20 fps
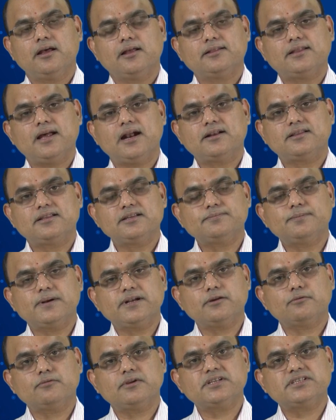that this
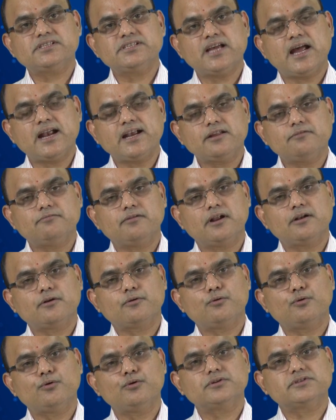particular
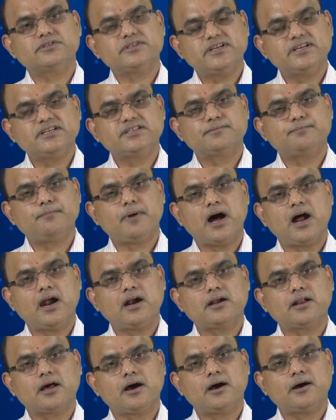CIT-1 course is
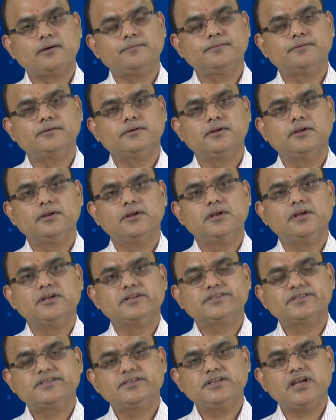part of
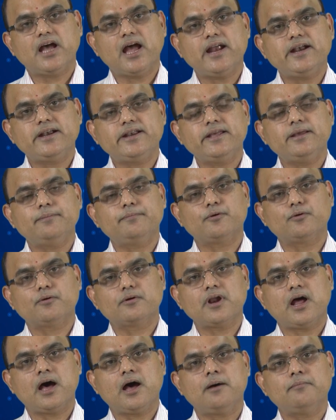CIT
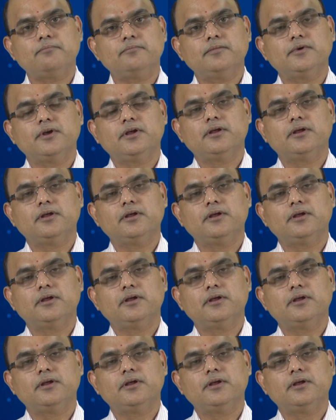program,